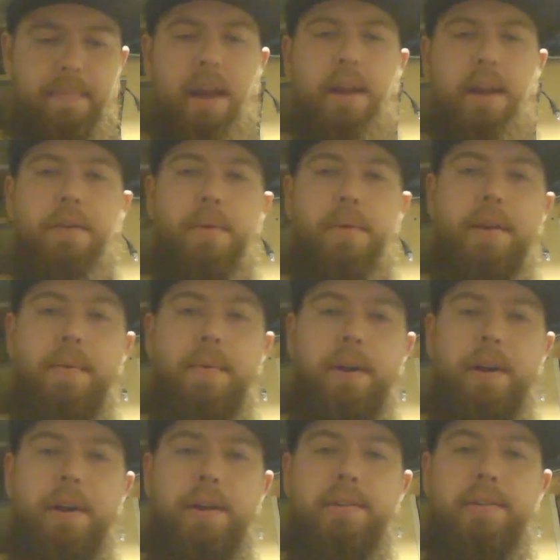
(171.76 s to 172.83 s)
another one that
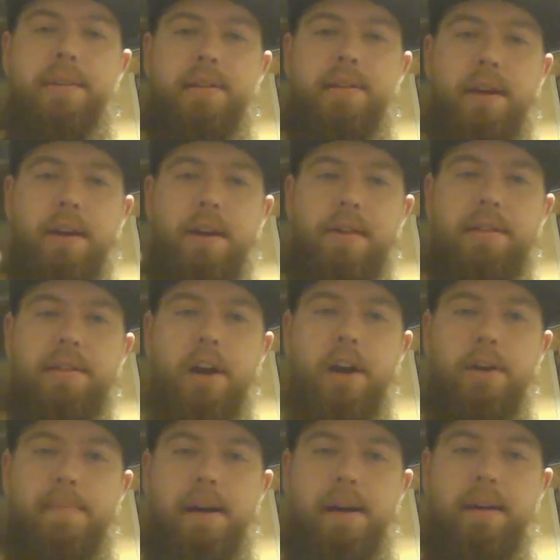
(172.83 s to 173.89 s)
we're going to use is are these
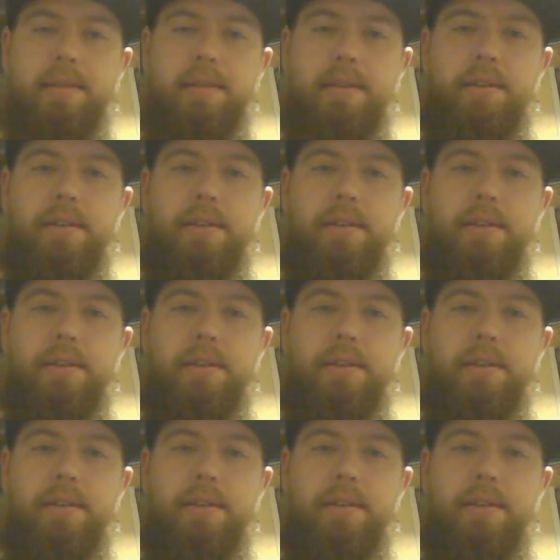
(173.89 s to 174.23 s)
cutter bugs these